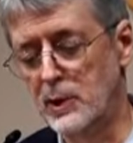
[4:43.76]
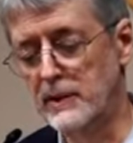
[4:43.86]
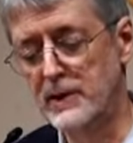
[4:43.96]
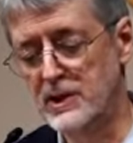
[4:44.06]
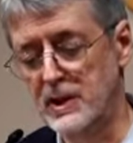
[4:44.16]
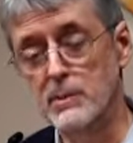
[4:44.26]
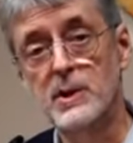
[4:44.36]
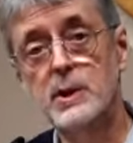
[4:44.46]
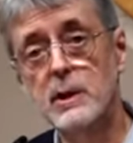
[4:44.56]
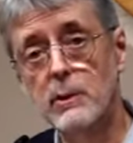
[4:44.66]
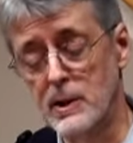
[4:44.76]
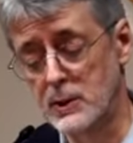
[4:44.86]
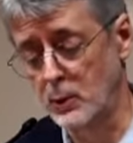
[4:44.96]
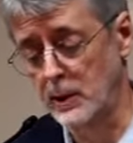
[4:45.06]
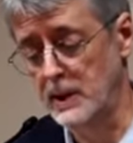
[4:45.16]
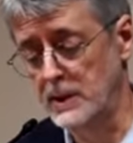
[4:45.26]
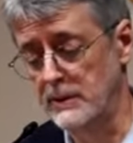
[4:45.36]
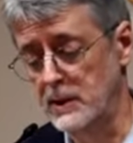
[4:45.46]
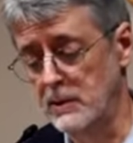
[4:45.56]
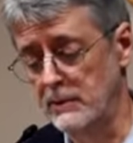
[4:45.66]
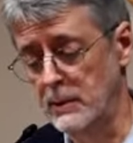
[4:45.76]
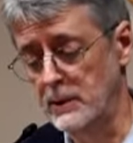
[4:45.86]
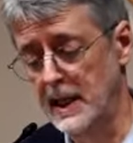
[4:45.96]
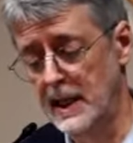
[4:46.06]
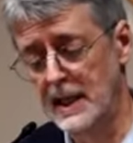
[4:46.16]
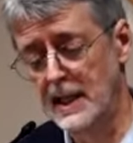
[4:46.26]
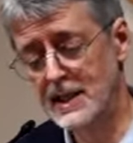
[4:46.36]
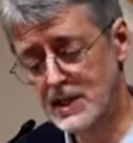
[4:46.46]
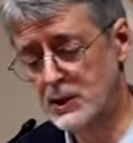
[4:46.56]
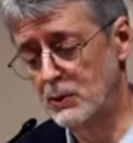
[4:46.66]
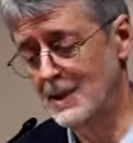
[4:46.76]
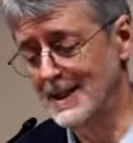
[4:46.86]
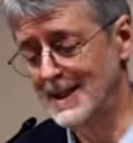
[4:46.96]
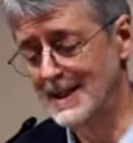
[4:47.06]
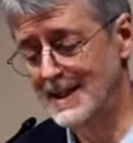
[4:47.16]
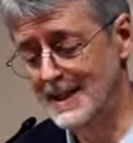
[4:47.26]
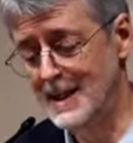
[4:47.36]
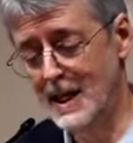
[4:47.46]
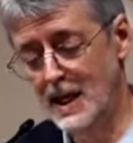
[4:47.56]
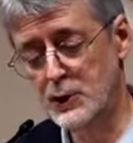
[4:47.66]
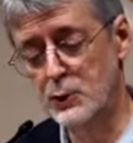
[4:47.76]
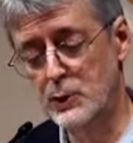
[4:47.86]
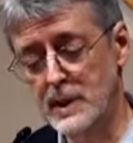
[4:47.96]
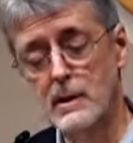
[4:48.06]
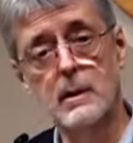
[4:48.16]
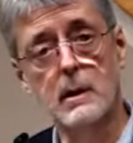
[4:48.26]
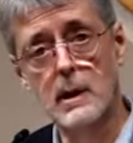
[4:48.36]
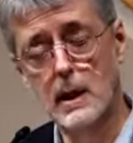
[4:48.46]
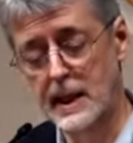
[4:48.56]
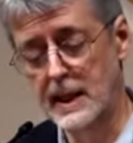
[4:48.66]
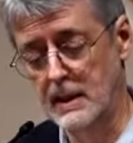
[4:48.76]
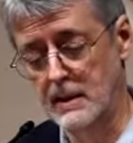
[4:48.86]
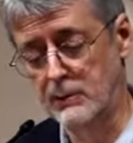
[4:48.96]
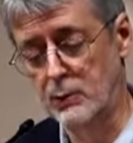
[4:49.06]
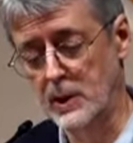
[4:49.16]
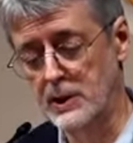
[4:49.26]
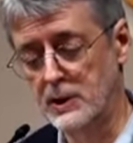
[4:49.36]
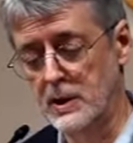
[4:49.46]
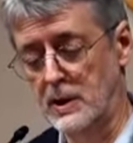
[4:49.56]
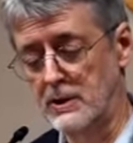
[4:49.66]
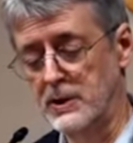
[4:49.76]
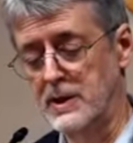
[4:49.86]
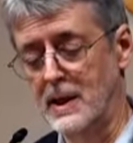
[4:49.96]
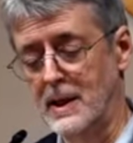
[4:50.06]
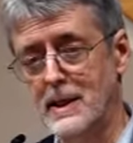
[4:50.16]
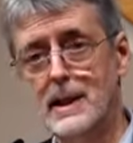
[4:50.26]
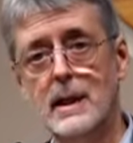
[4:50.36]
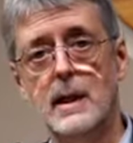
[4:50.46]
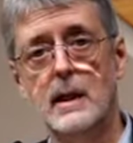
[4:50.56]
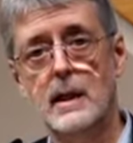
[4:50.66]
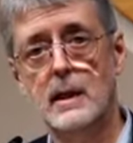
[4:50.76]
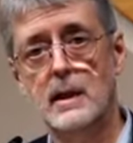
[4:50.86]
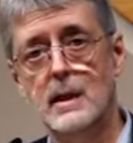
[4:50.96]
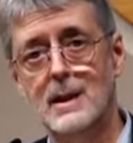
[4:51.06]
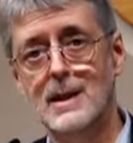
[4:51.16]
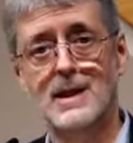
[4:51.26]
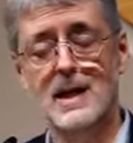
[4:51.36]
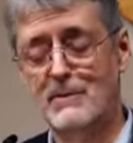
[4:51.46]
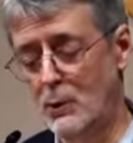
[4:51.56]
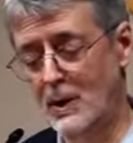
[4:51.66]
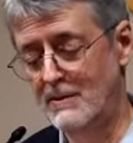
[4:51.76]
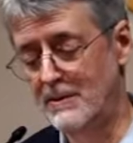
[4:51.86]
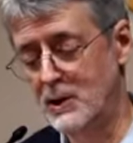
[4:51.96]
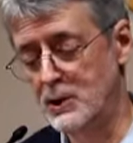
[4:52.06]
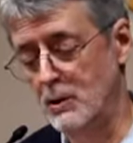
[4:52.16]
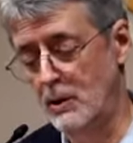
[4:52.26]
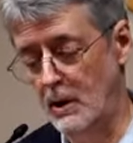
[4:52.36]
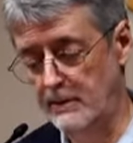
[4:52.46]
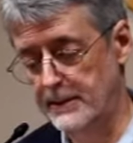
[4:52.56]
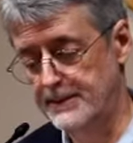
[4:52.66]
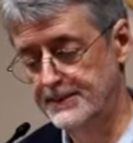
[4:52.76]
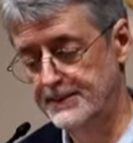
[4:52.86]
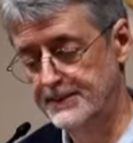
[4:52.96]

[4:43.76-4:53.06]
previously mysterious workings of the universe, it certainly did usher in the decline of religion in our society. It could never quite finish it off.